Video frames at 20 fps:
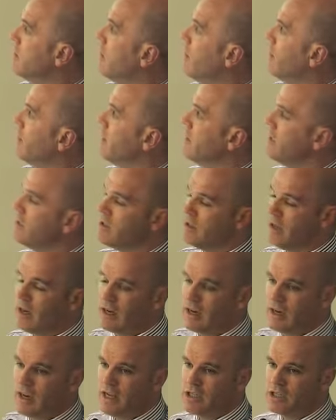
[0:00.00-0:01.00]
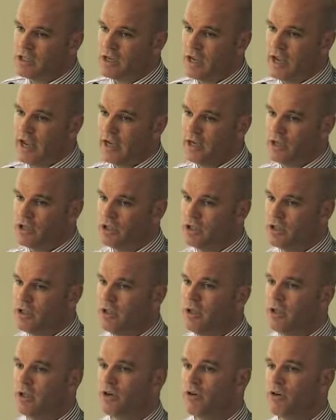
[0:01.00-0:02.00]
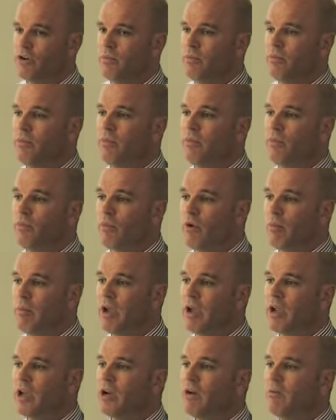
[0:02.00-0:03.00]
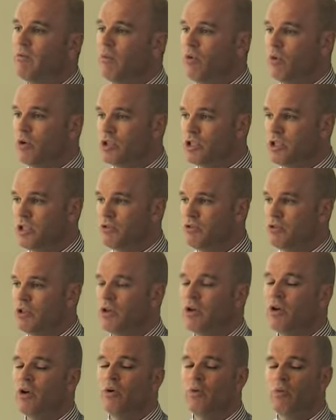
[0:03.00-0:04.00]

and into adolescent age, we're picking up more children